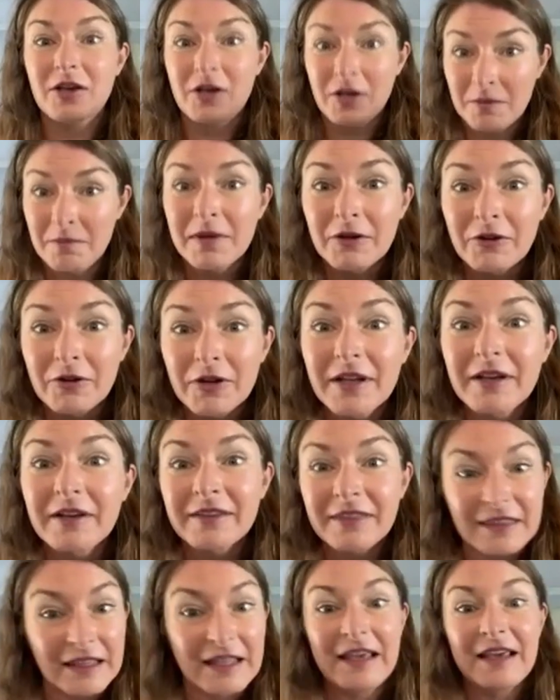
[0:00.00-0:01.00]

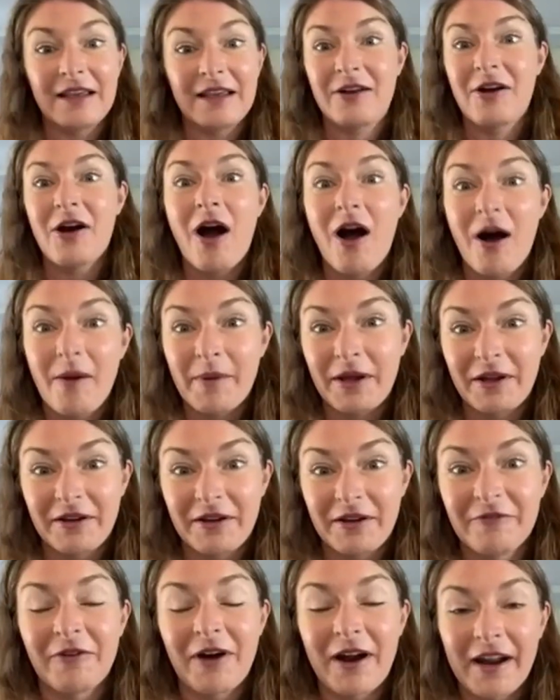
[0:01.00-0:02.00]
camellia thing in common,
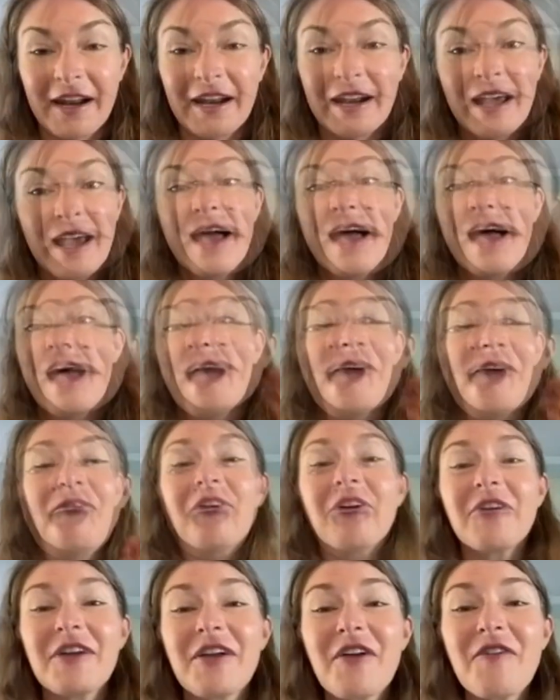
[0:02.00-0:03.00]
right? The
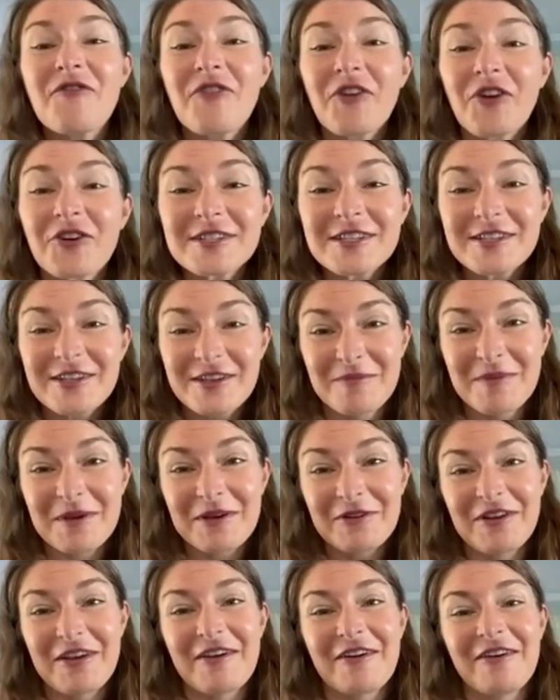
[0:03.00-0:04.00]
very first
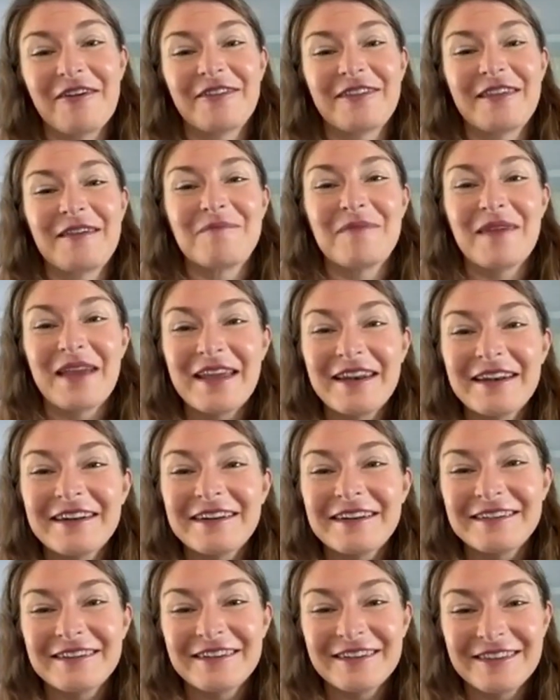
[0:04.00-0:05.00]
camellia that made it
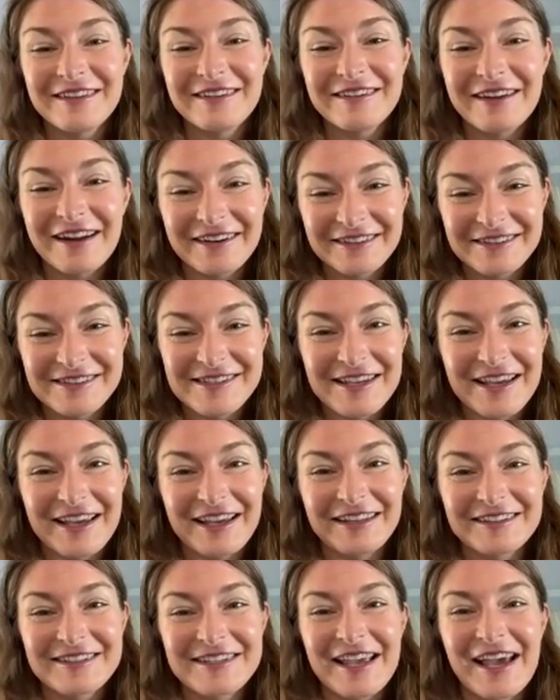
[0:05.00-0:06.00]
into the United
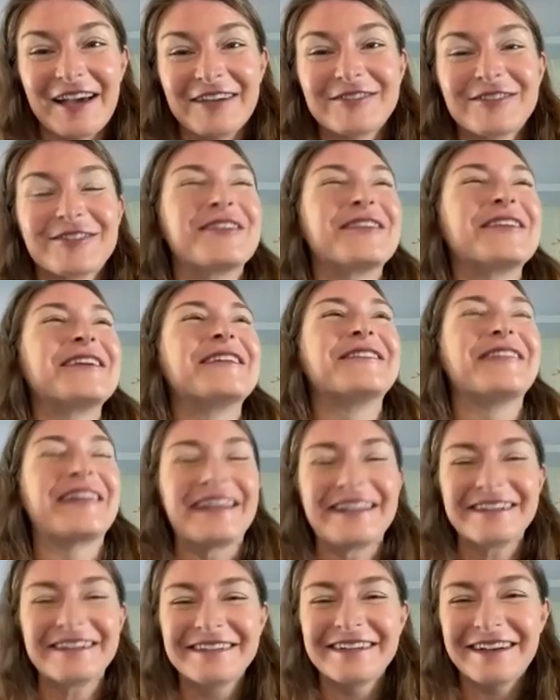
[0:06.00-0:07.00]
States actually
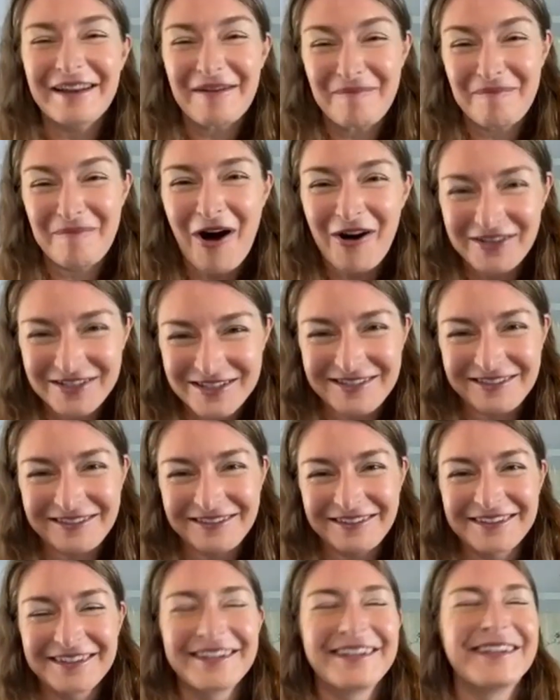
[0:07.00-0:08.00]
landed in
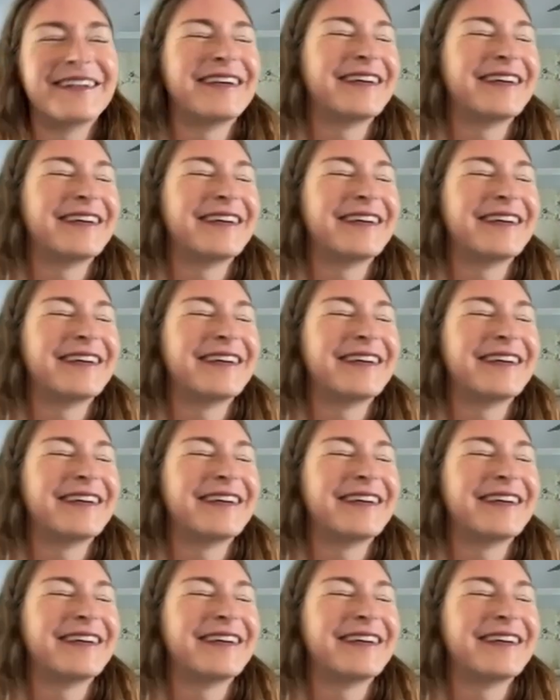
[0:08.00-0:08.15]
Boston,